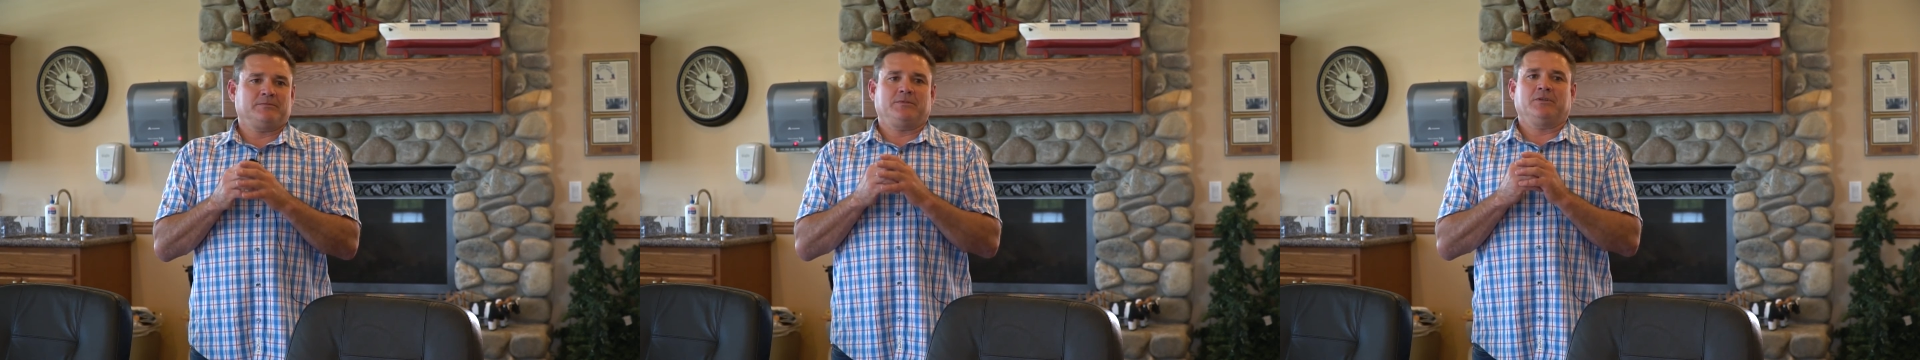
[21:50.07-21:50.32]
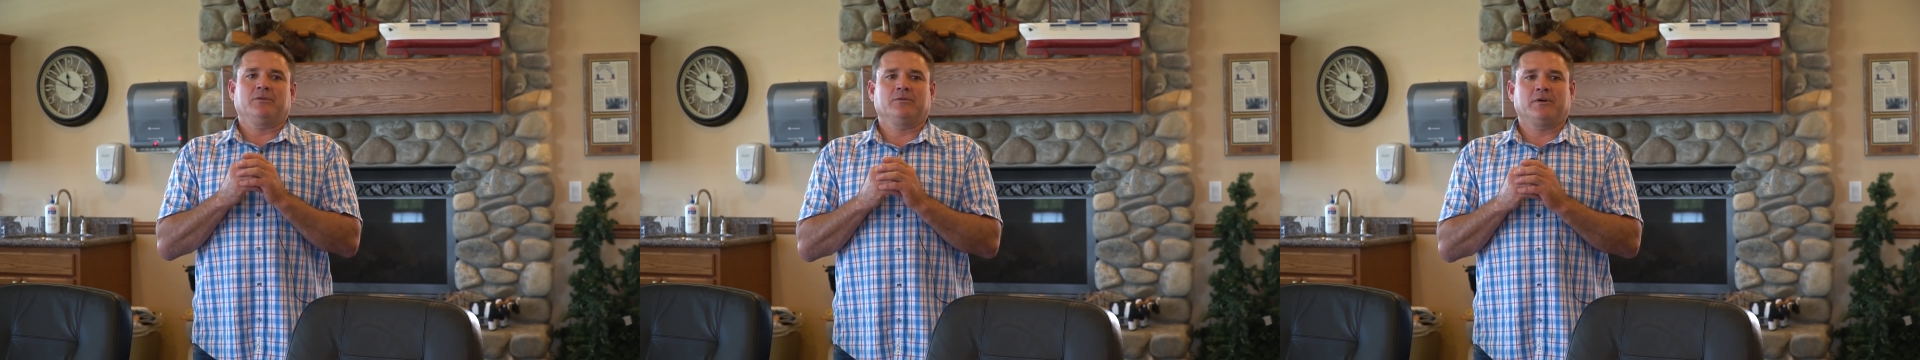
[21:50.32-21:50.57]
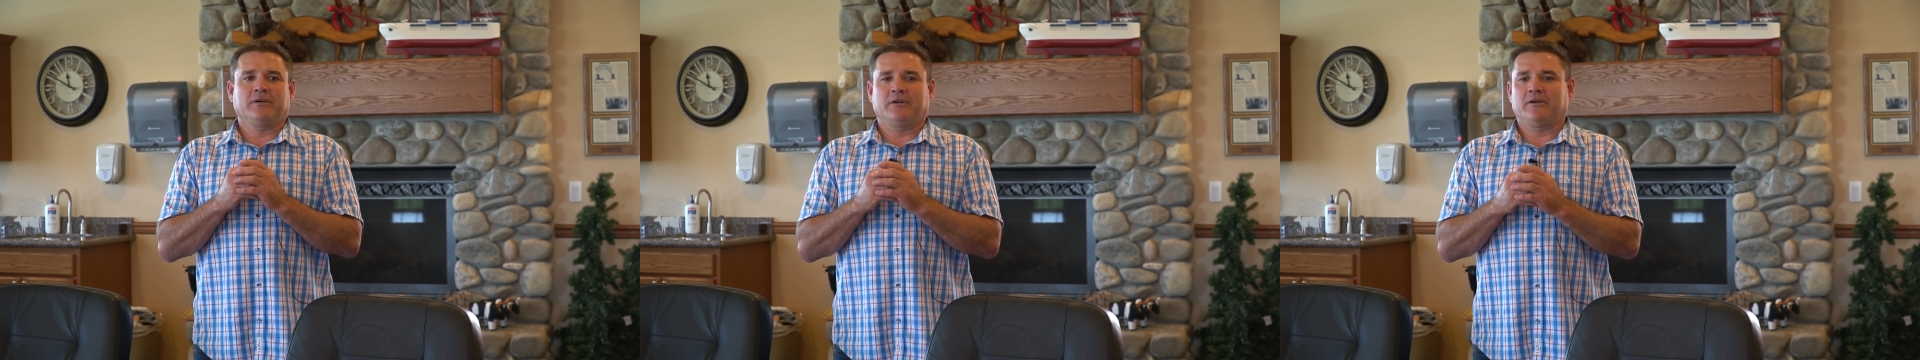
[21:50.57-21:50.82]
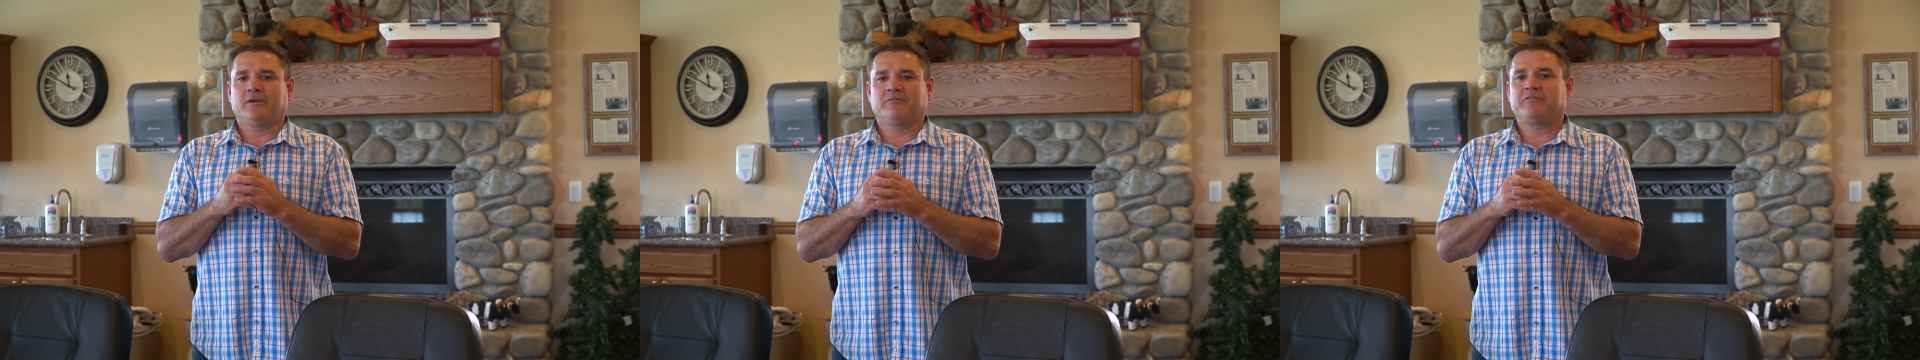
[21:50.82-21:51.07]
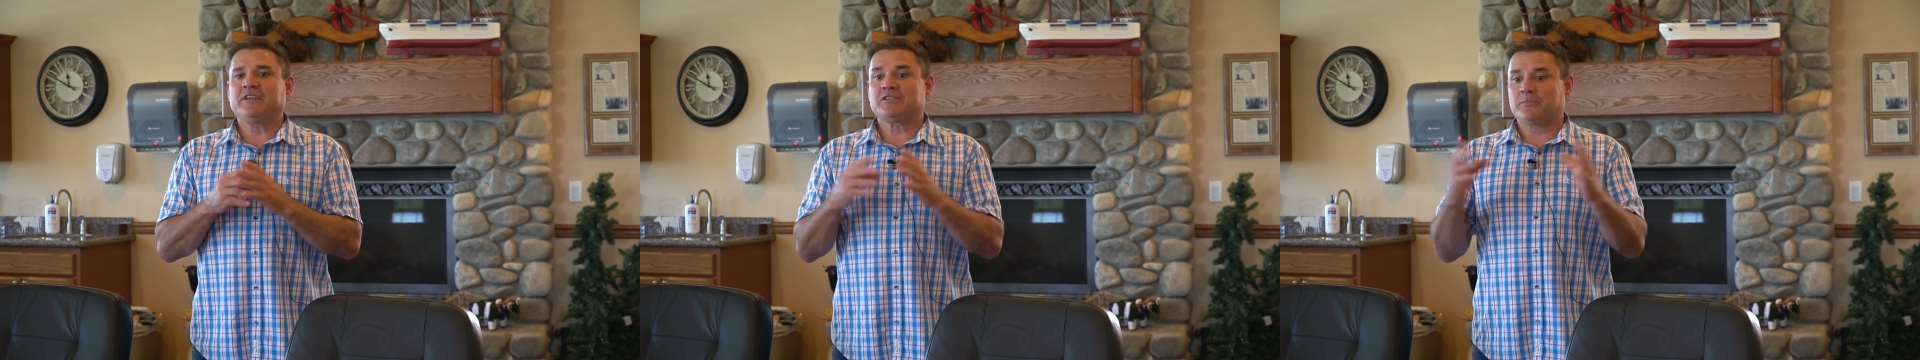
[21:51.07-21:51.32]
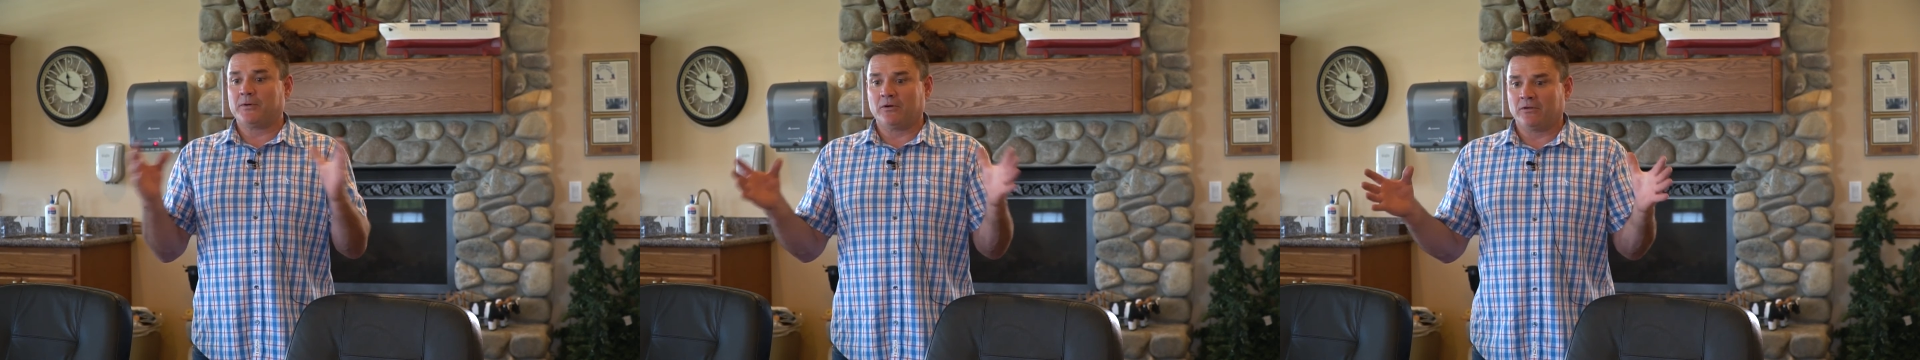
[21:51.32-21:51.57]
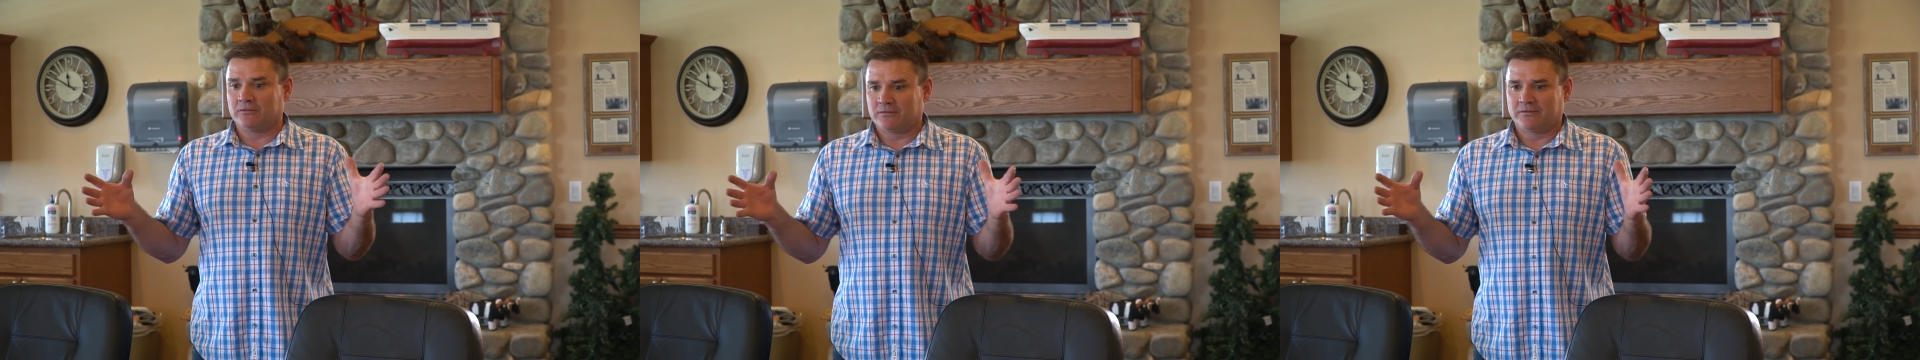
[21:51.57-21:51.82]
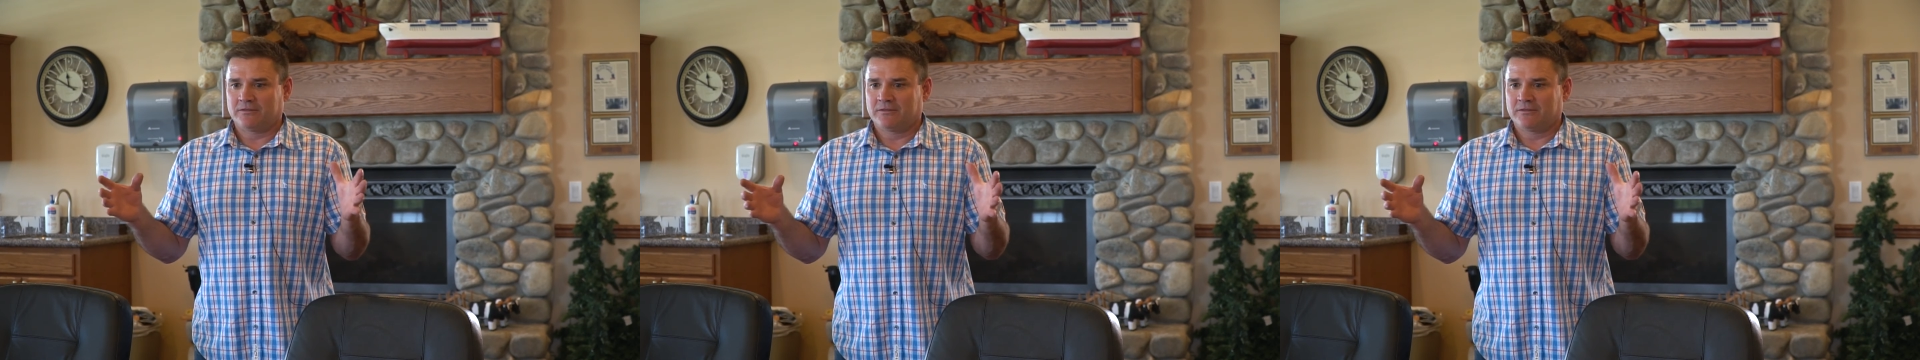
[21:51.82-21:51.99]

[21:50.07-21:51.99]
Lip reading: you know, a feasible